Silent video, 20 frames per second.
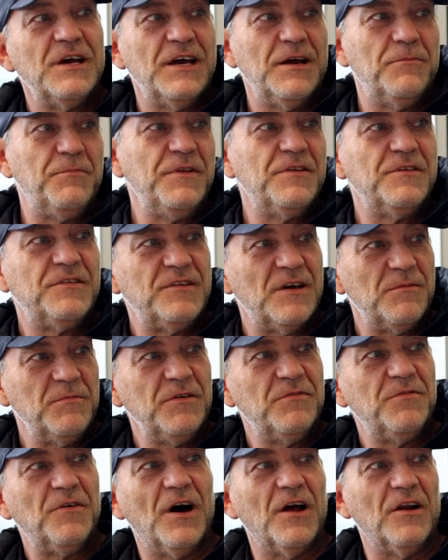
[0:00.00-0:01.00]
It'd be the
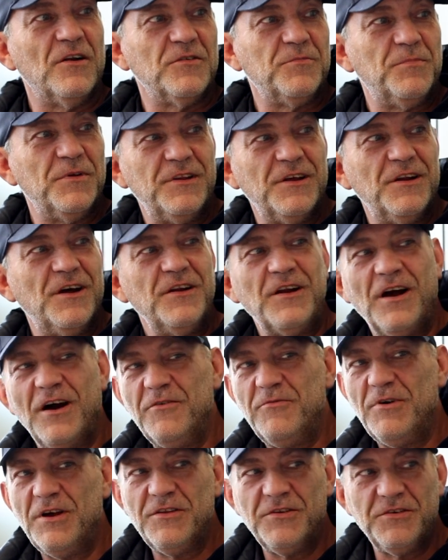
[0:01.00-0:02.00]
semi-finals. But then
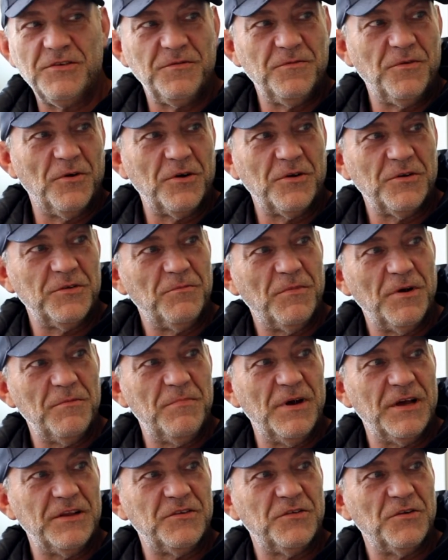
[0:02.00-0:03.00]
I'd rather just focus my
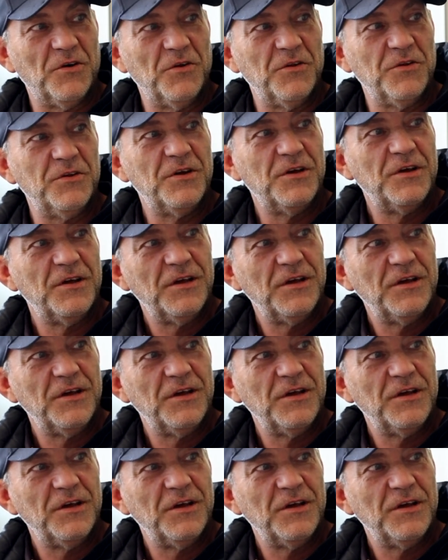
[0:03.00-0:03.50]
bets on